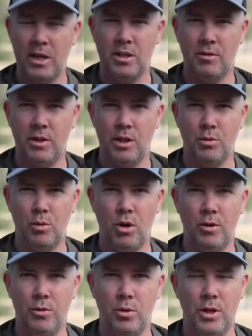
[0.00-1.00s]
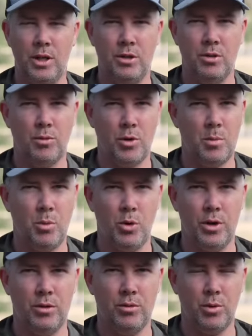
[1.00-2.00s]
mass of this rifle is
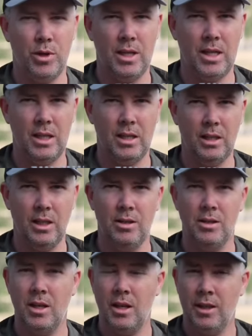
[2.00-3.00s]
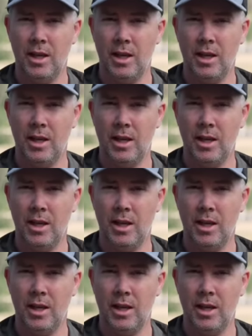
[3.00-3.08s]
3.3 kilos.